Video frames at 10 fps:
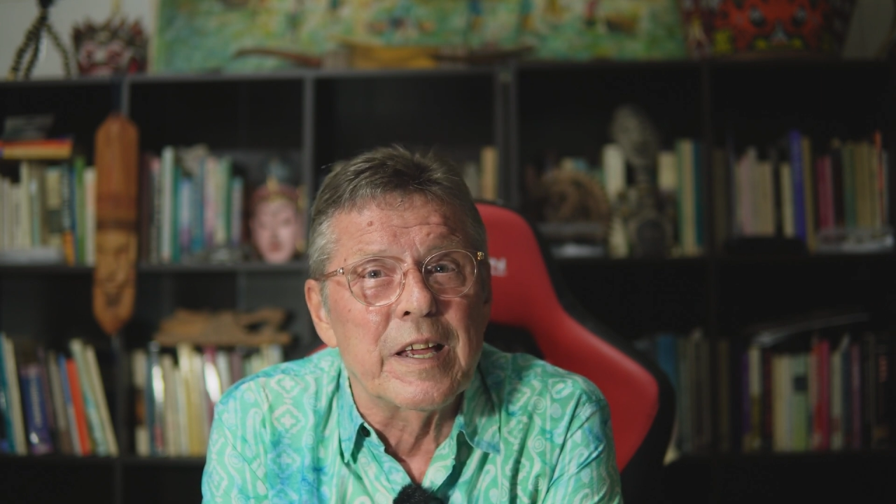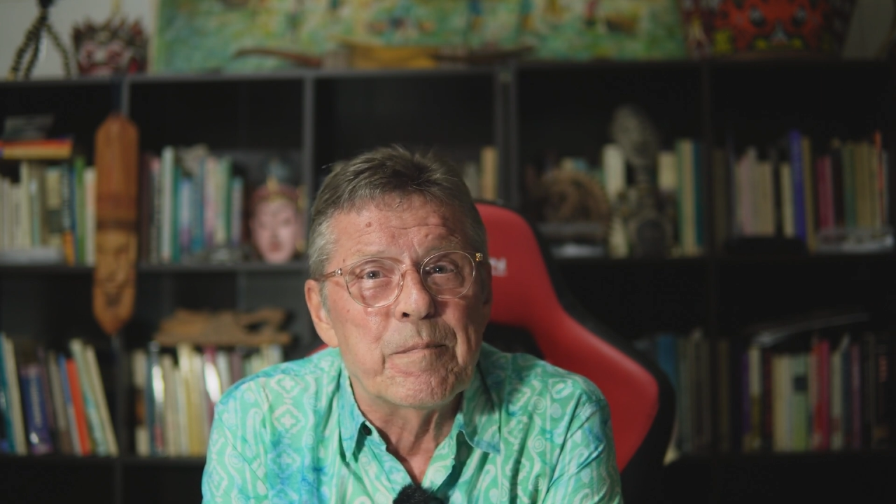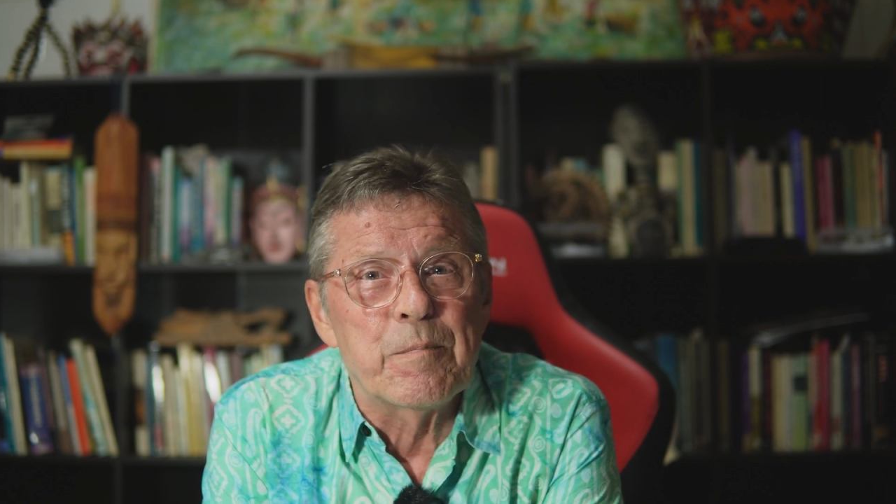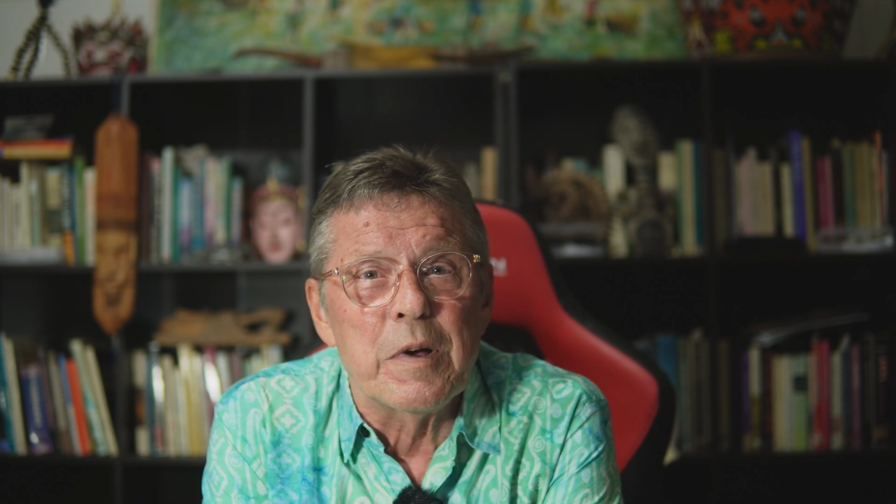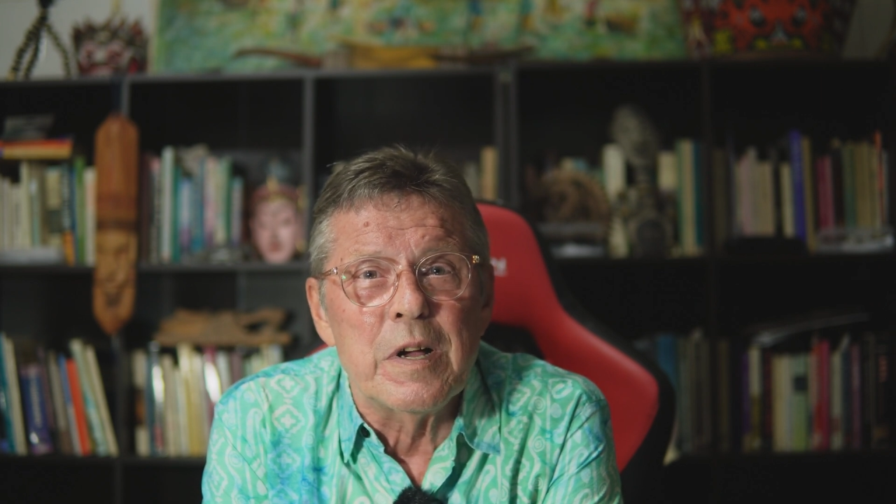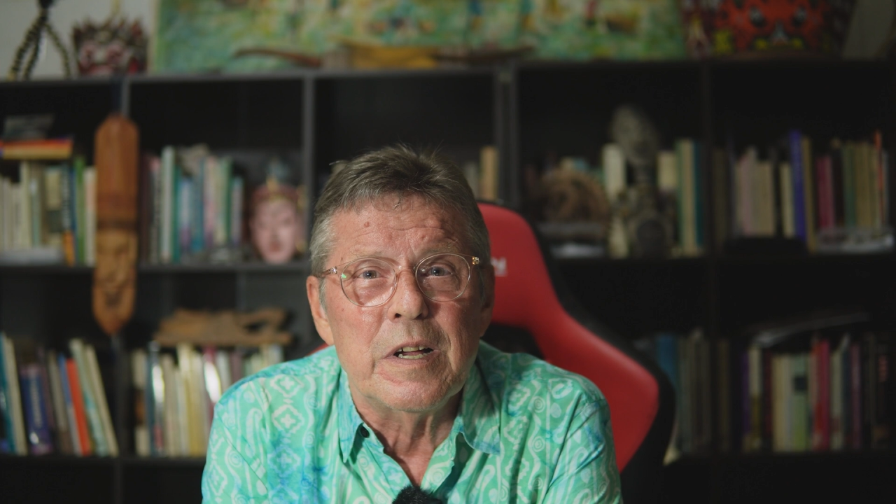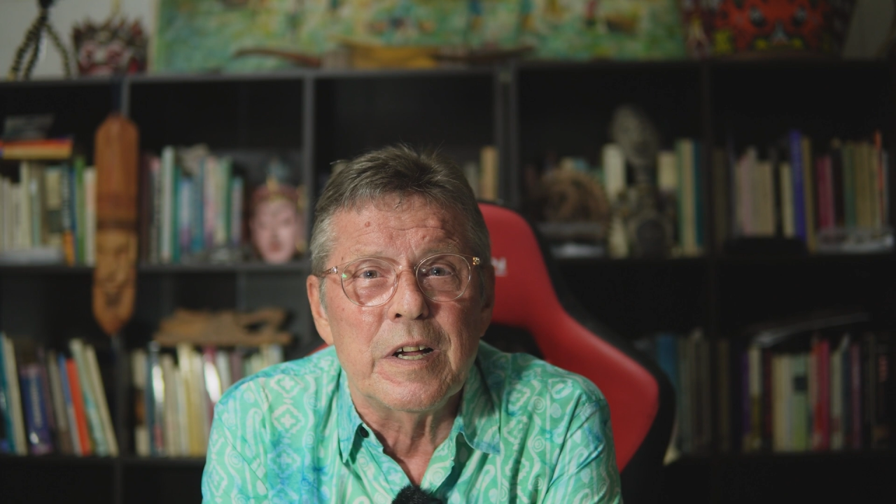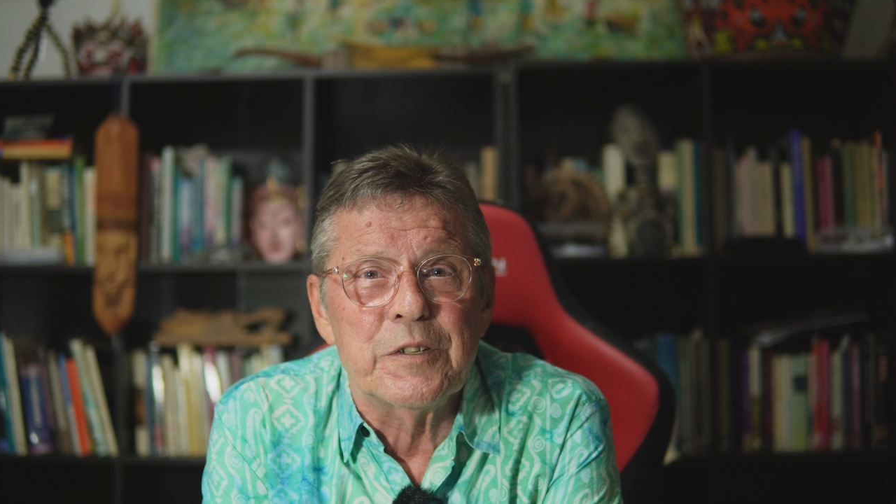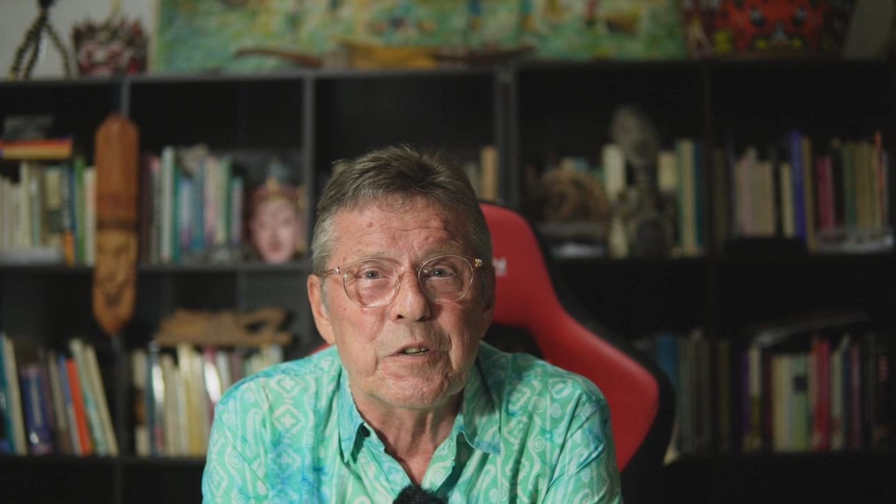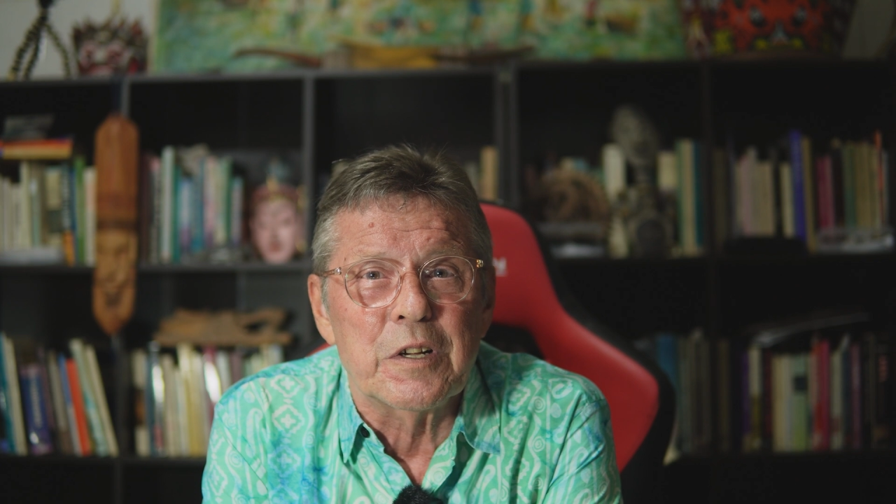a bug
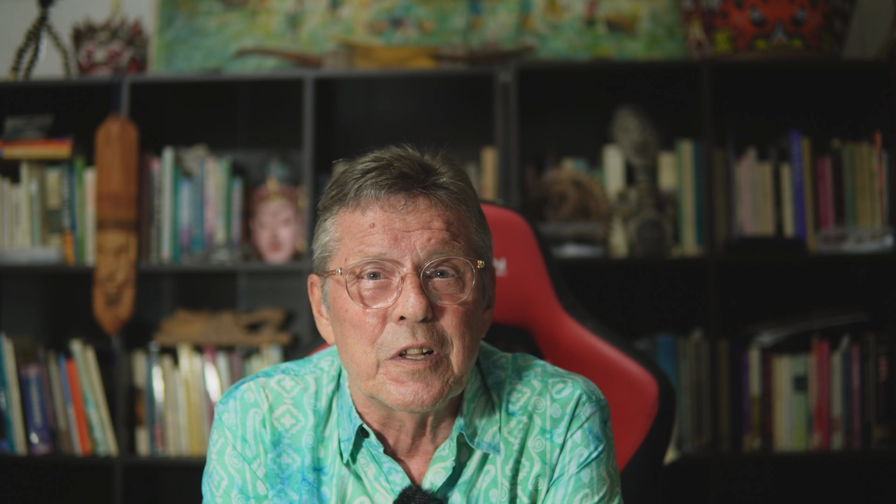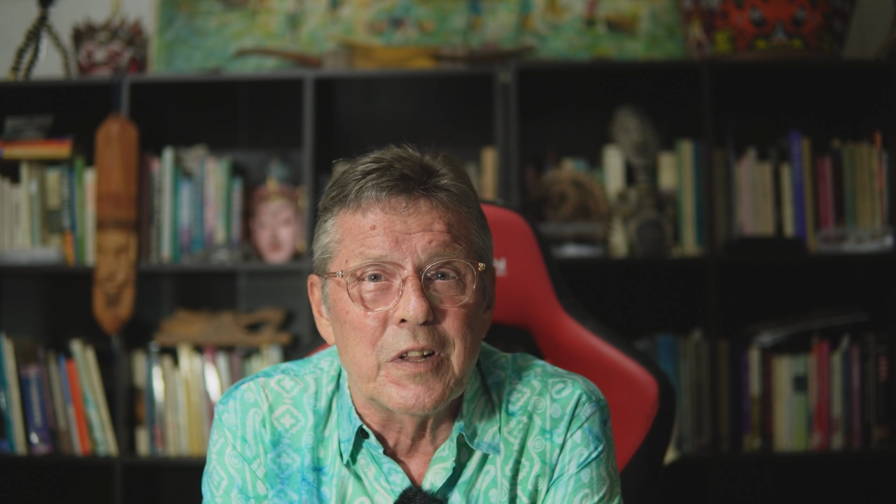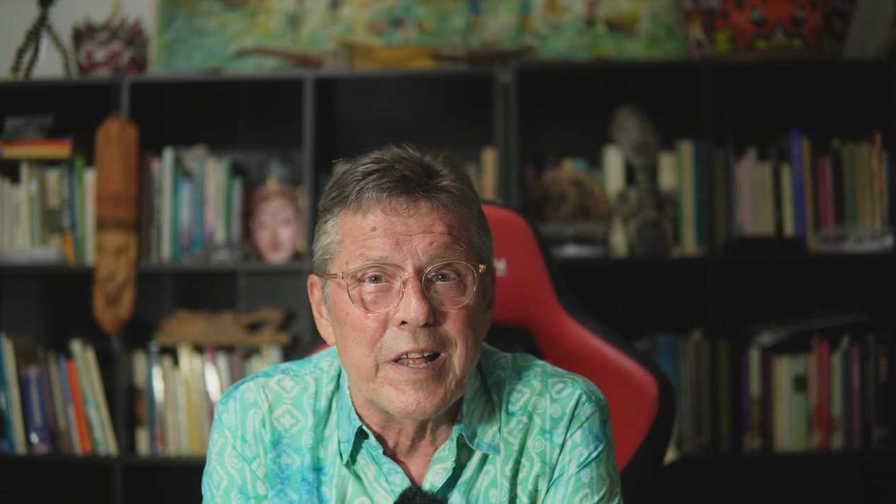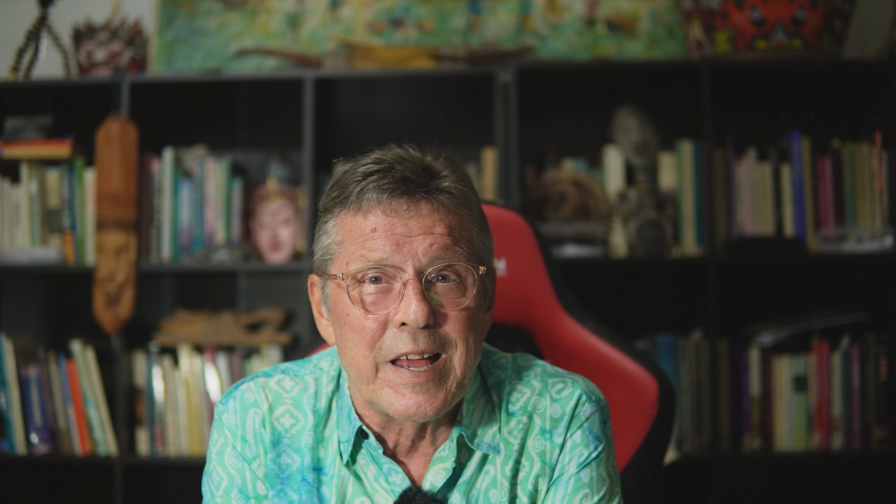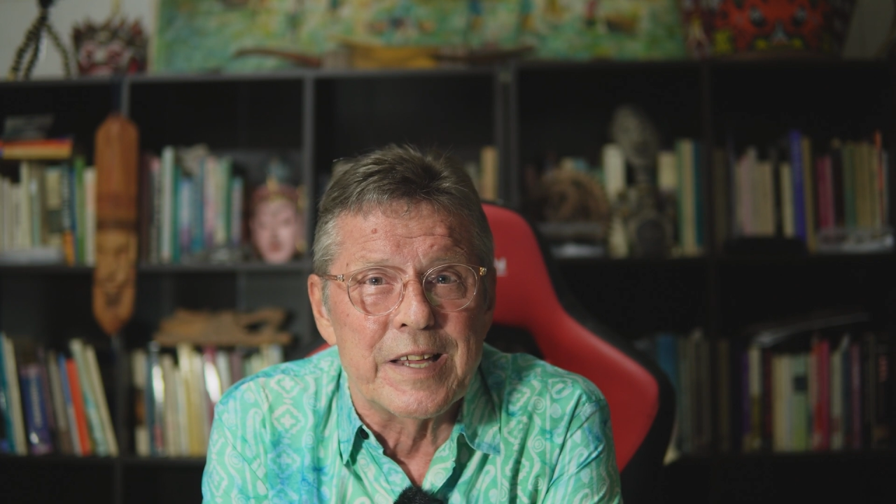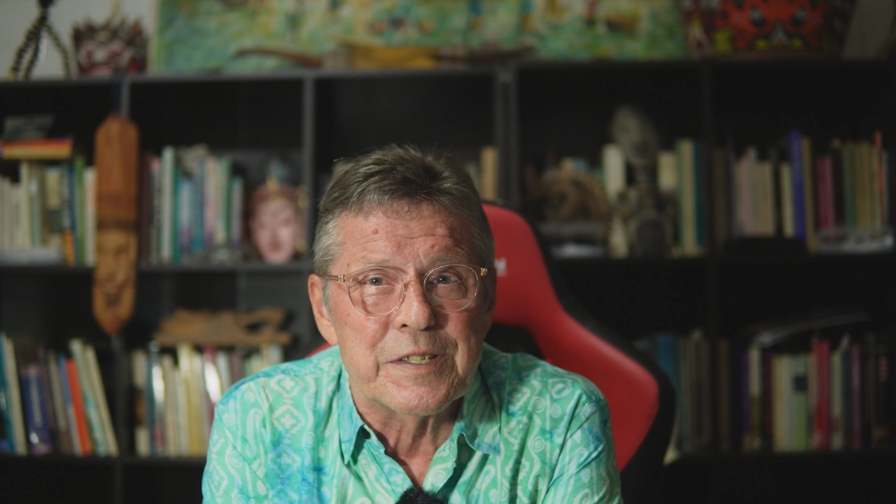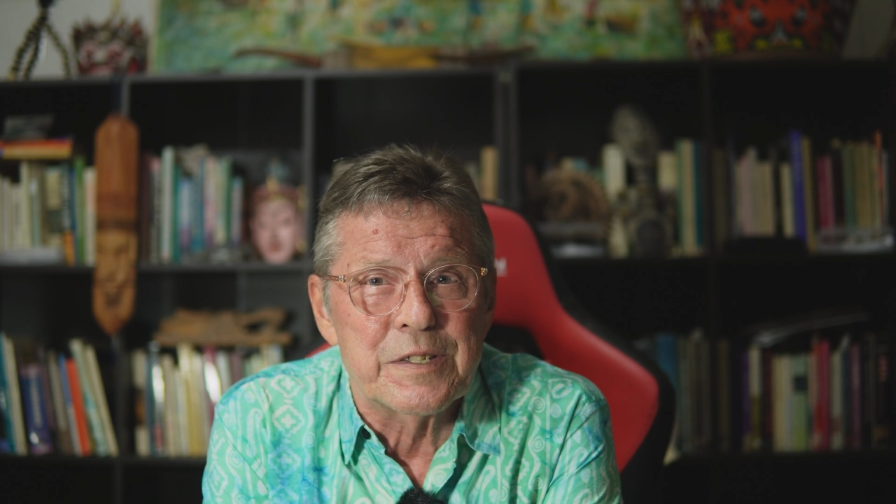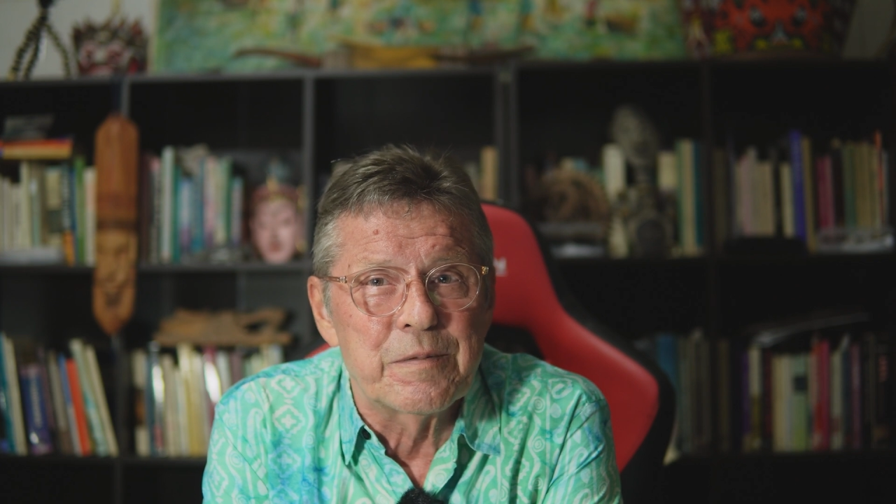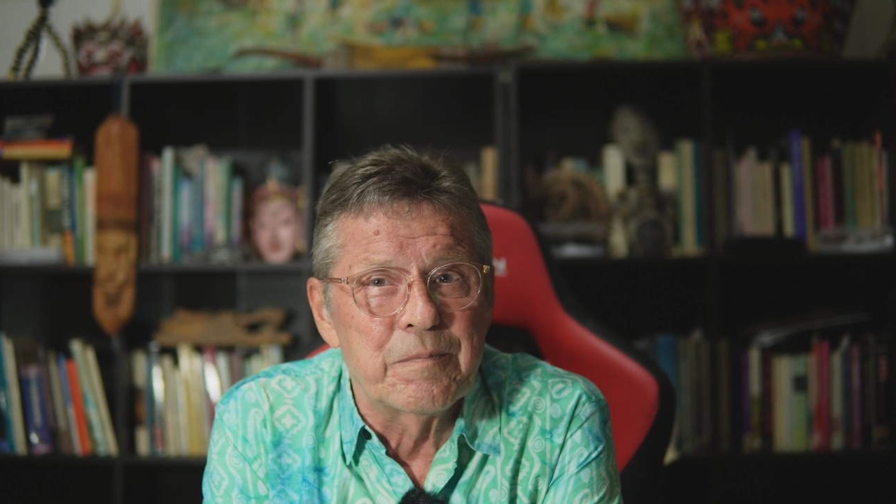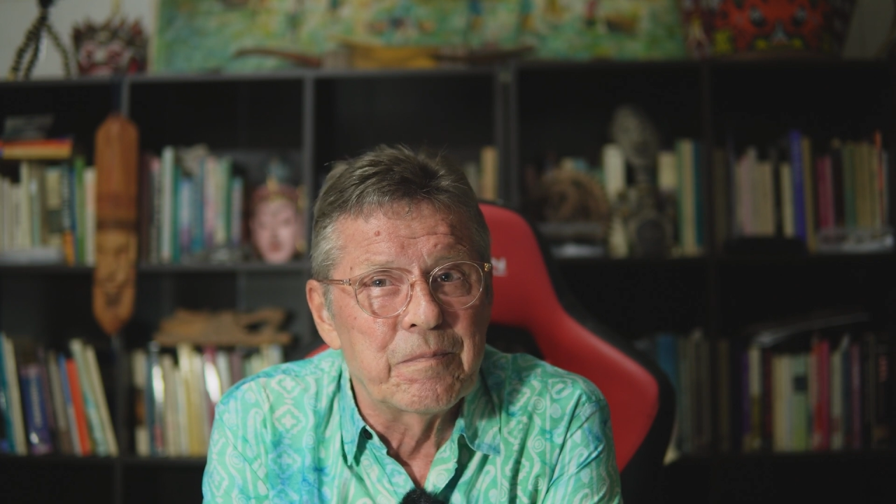under glass.